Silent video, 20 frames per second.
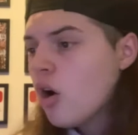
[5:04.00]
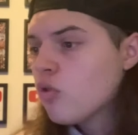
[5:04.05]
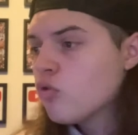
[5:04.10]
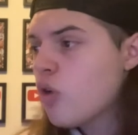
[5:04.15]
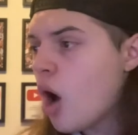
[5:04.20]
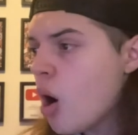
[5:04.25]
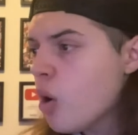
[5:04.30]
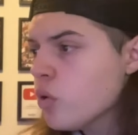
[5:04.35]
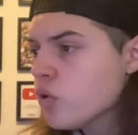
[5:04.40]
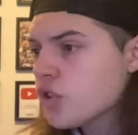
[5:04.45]

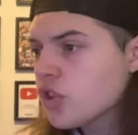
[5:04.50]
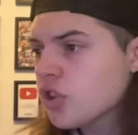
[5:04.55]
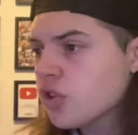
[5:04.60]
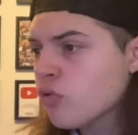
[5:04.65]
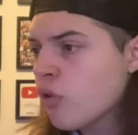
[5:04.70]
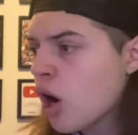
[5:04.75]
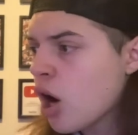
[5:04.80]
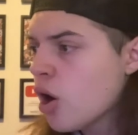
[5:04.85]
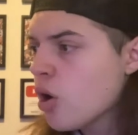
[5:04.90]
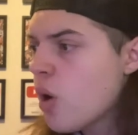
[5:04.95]
rolls
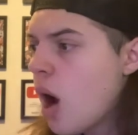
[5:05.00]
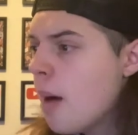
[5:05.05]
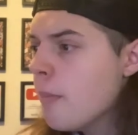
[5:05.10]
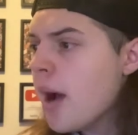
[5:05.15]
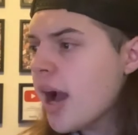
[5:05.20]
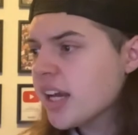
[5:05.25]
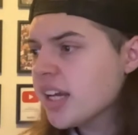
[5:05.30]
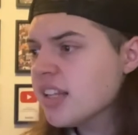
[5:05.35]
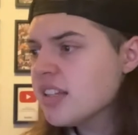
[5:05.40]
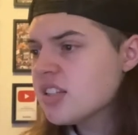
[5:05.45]
through,
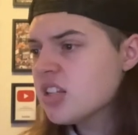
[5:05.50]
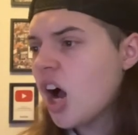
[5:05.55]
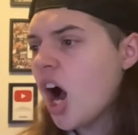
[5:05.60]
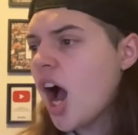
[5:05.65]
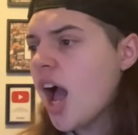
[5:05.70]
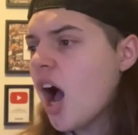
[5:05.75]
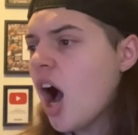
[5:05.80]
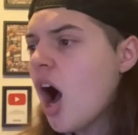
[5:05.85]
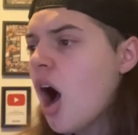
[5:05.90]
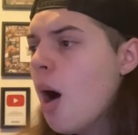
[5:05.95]

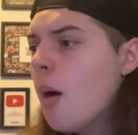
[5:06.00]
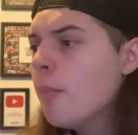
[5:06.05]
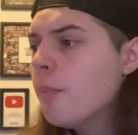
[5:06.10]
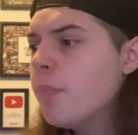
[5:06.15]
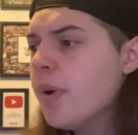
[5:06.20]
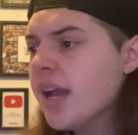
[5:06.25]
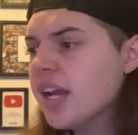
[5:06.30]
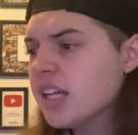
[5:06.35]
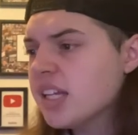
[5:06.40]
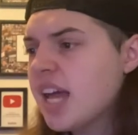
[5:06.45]
McIntyre,
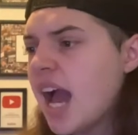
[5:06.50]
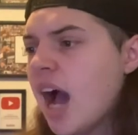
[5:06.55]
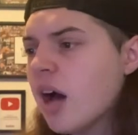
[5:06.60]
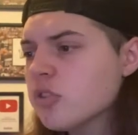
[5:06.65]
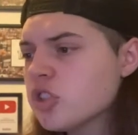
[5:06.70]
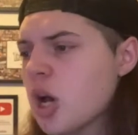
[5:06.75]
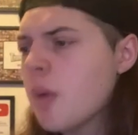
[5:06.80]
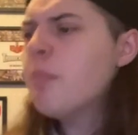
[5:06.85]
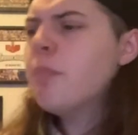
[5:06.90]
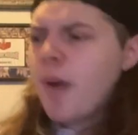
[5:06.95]
big
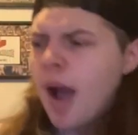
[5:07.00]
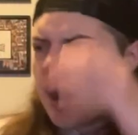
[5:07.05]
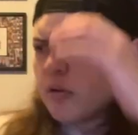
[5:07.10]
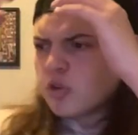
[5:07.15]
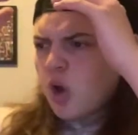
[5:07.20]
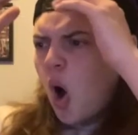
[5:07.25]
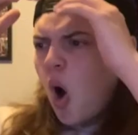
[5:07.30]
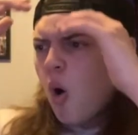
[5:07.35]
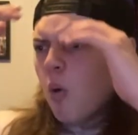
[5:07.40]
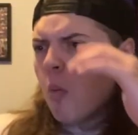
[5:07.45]
counter,
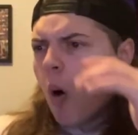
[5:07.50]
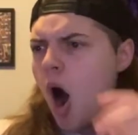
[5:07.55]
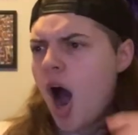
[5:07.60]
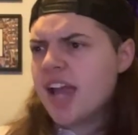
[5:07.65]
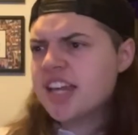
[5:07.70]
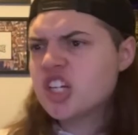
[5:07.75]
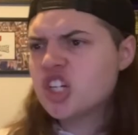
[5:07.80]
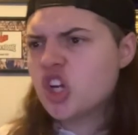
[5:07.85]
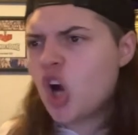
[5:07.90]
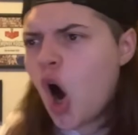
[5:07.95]
bounce, oh
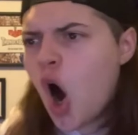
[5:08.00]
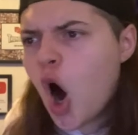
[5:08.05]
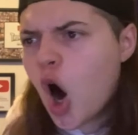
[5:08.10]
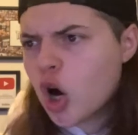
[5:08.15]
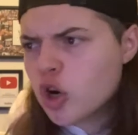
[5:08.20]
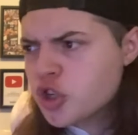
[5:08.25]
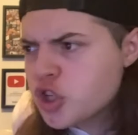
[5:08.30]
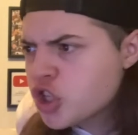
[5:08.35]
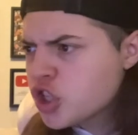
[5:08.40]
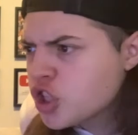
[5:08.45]
my
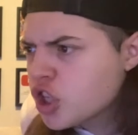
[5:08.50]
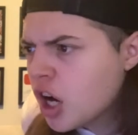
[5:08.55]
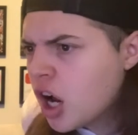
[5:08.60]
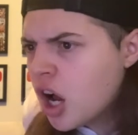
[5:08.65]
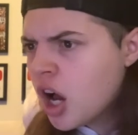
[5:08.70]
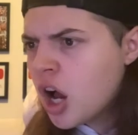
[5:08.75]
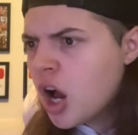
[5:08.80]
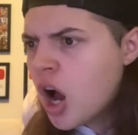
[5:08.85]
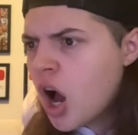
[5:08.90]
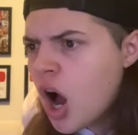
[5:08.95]
gosh!
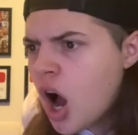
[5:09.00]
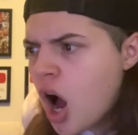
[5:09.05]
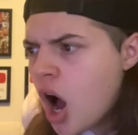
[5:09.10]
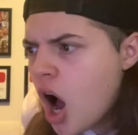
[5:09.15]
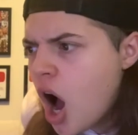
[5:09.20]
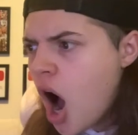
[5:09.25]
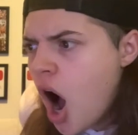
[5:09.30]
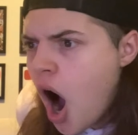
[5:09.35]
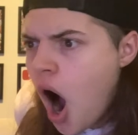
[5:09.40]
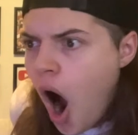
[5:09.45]

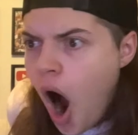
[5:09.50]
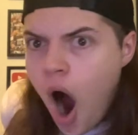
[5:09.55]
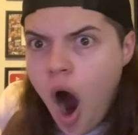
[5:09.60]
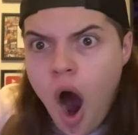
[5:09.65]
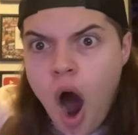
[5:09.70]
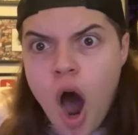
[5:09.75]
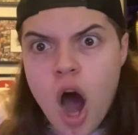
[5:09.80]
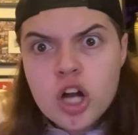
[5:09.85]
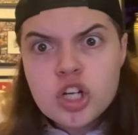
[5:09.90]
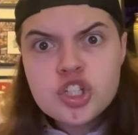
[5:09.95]

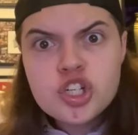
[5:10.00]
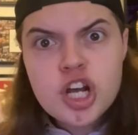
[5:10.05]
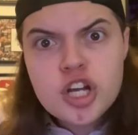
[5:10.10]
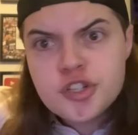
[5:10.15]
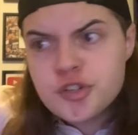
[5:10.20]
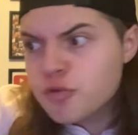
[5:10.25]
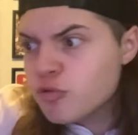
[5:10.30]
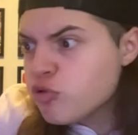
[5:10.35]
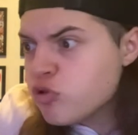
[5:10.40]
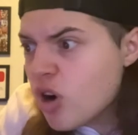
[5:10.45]

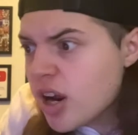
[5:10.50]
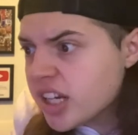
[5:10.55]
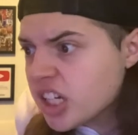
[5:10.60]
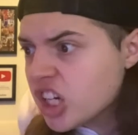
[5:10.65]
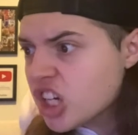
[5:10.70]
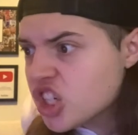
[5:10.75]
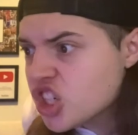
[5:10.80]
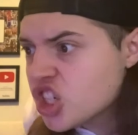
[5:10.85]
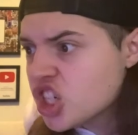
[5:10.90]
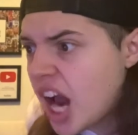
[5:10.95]
Just
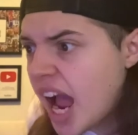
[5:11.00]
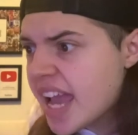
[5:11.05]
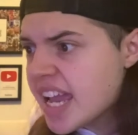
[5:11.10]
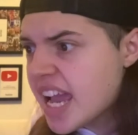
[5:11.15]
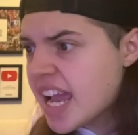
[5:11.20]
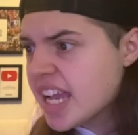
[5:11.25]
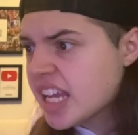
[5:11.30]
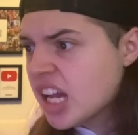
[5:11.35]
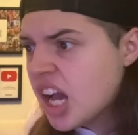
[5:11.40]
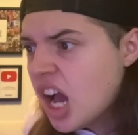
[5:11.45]

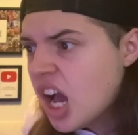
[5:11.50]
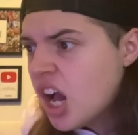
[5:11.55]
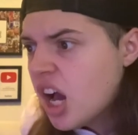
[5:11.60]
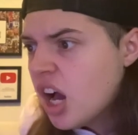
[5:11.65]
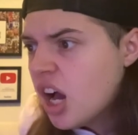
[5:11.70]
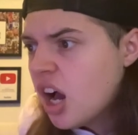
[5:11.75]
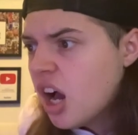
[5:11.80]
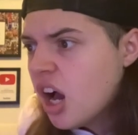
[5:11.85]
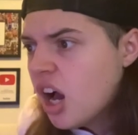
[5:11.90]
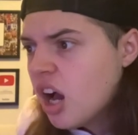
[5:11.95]
ricocheting,
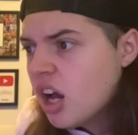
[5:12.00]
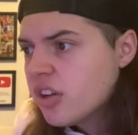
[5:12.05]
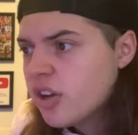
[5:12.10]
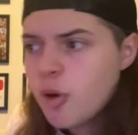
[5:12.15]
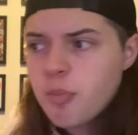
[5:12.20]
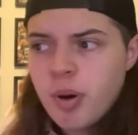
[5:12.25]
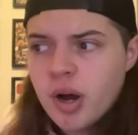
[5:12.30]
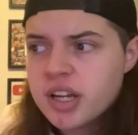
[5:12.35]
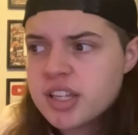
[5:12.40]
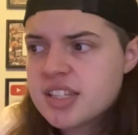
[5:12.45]

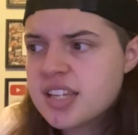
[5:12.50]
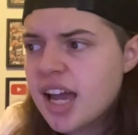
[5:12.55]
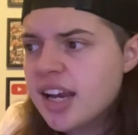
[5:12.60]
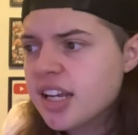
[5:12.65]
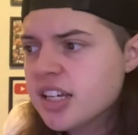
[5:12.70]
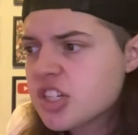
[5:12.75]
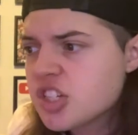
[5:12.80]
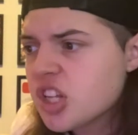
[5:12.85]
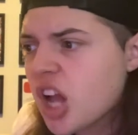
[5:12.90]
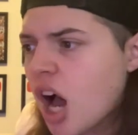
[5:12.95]
no pun
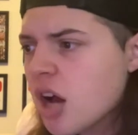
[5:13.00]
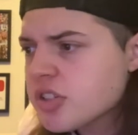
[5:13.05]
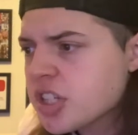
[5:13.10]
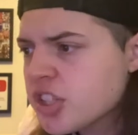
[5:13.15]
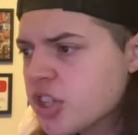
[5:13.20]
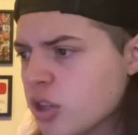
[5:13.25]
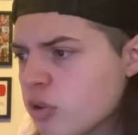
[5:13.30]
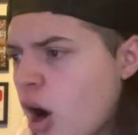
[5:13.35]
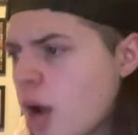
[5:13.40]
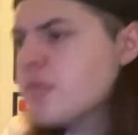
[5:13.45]
intended, Styles
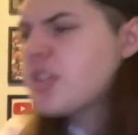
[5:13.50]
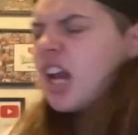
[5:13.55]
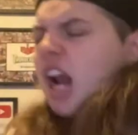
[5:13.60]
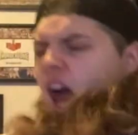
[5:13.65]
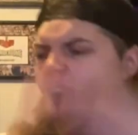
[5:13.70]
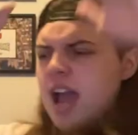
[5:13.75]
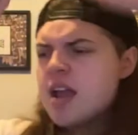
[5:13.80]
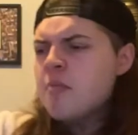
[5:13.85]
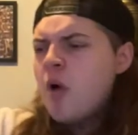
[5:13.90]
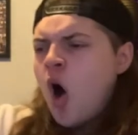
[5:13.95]
into the ropes,
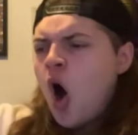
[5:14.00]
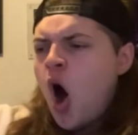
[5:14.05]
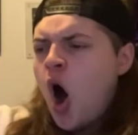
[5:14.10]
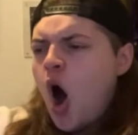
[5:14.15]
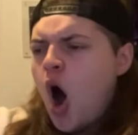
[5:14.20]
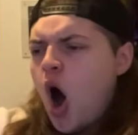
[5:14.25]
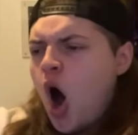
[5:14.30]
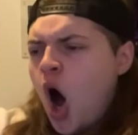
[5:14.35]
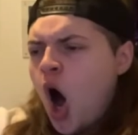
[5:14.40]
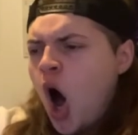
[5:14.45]

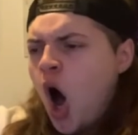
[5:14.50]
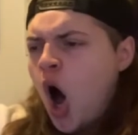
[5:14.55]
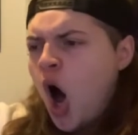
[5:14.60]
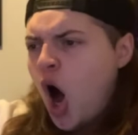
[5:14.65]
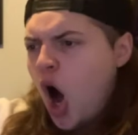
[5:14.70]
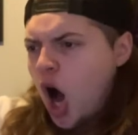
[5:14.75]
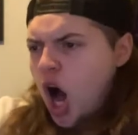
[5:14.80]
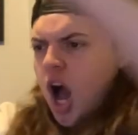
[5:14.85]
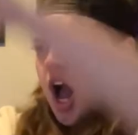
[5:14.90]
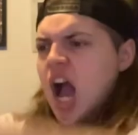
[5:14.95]

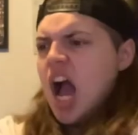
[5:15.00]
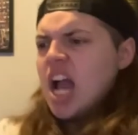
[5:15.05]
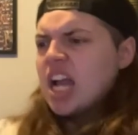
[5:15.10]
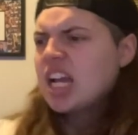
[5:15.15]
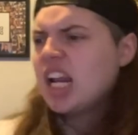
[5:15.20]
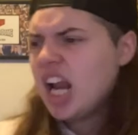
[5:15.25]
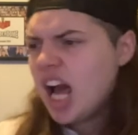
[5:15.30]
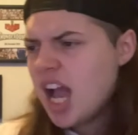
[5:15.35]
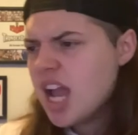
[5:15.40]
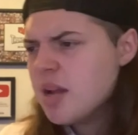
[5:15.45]
Claymore!
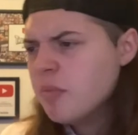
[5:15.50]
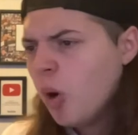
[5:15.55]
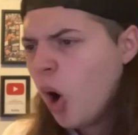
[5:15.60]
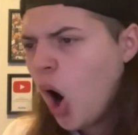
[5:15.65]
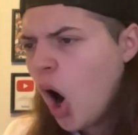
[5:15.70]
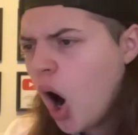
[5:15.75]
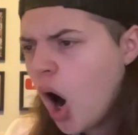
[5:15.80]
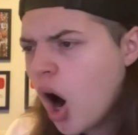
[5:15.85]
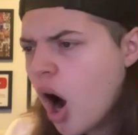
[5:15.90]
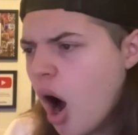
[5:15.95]

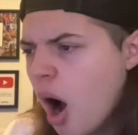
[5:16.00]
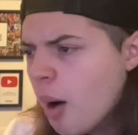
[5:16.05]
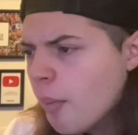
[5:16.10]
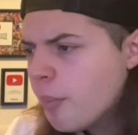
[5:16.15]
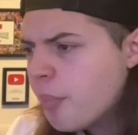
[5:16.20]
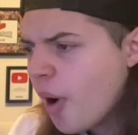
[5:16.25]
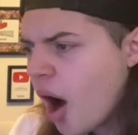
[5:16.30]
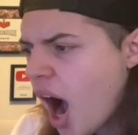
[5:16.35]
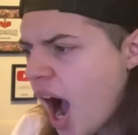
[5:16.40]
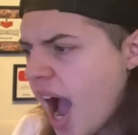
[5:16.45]
Claymore
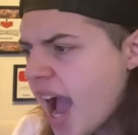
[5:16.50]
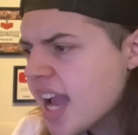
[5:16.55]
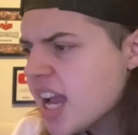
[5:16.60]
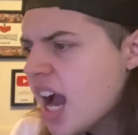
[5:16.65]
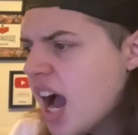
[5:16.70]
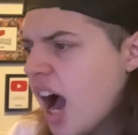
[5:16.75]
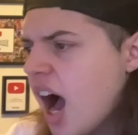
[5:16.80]
by